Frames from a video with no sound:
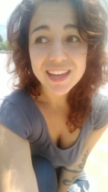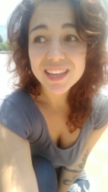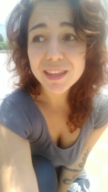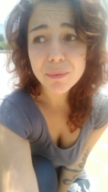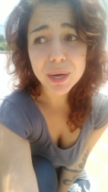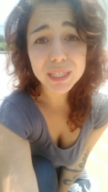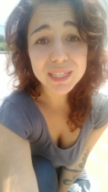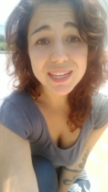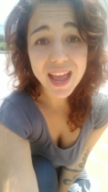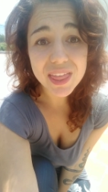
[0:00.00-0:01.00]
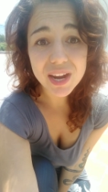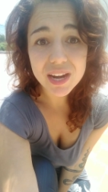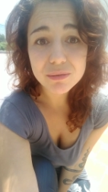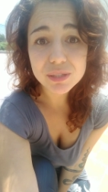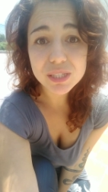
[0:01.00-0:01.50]
and they worked together,
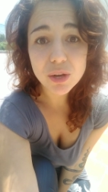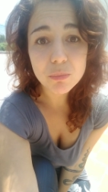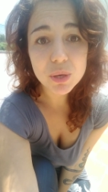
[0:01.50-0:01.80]
and it was so